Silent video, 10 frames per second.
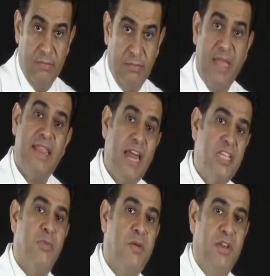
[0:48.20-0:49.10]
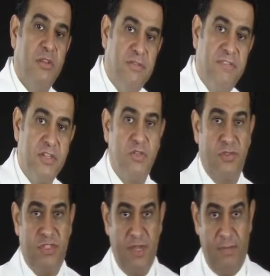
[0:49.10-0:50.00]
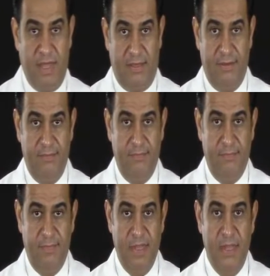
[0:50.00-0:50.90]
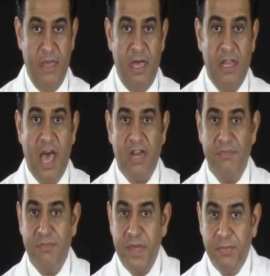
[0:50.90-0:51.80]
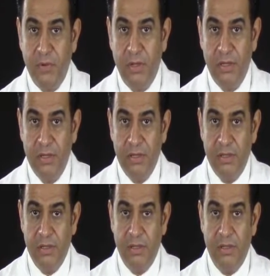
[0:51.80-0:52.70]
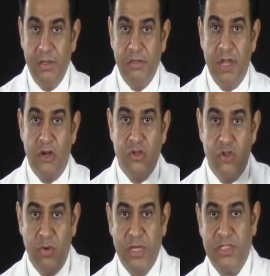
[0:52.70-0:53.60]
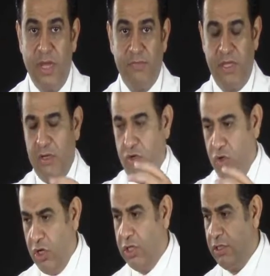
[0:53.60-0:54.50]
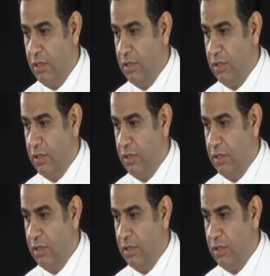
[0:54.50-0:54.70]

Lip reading: And that is why we need to fix your stomach. A lot of people, they're doing something good